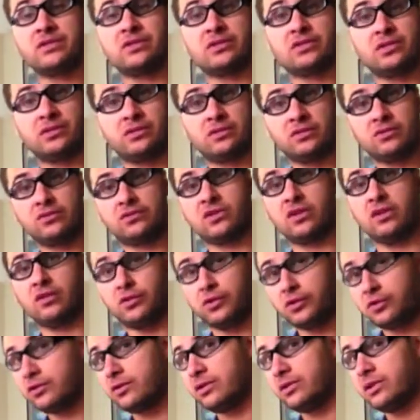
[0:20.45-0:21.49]
And so there's
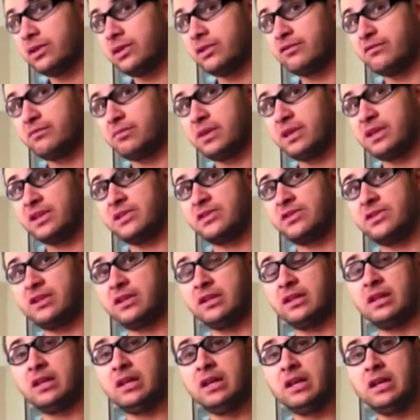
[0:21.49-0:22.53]
alternative
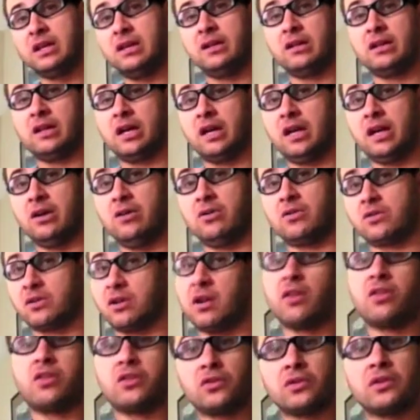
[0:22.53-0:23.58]
medicine, or
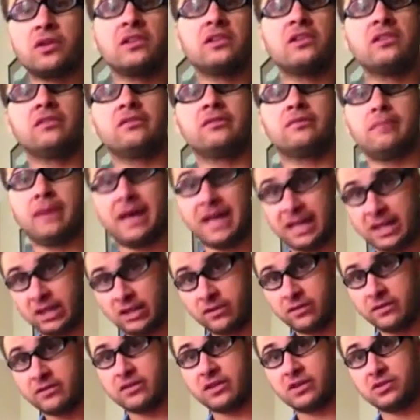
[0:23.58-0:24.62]
alternative
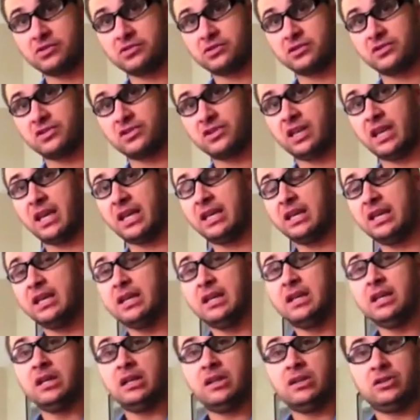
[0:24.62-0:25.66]
methods, I should say,
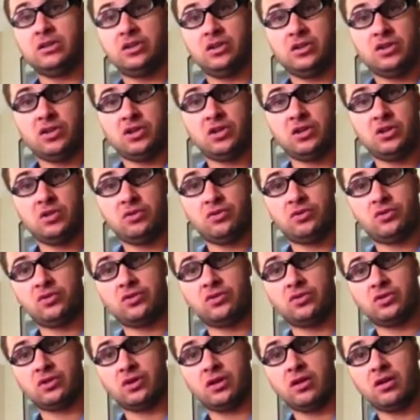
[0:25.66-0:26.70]
to
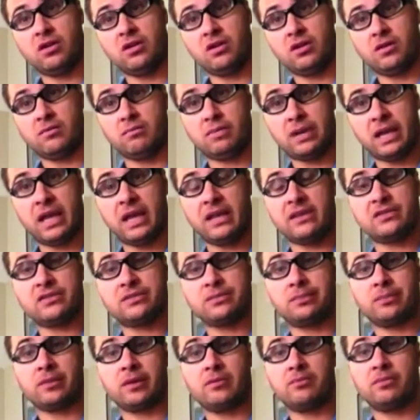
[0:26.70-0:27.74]
use in pain.
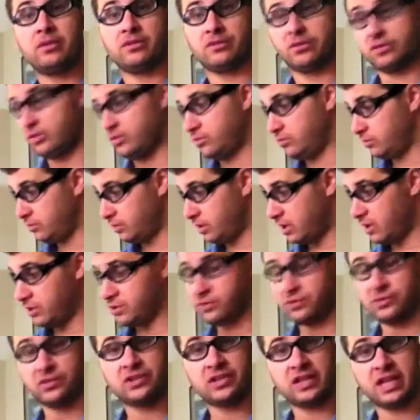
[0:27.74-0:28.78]
But to
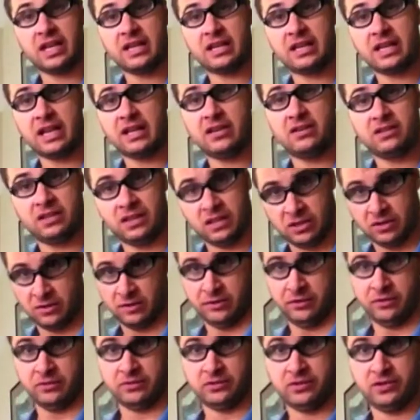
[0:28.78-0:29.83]
understand that, you need to
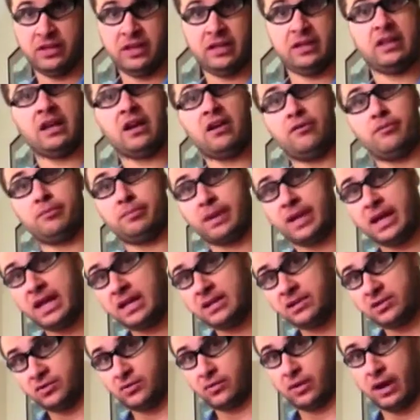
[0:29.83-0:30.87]
understand how
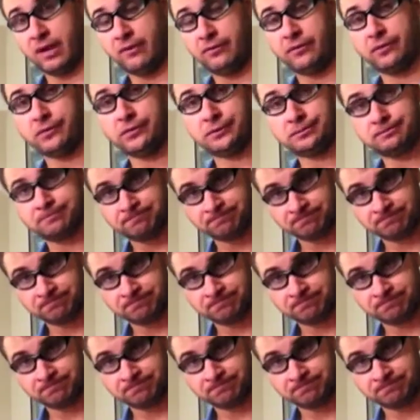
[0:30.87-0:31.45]
pain travels.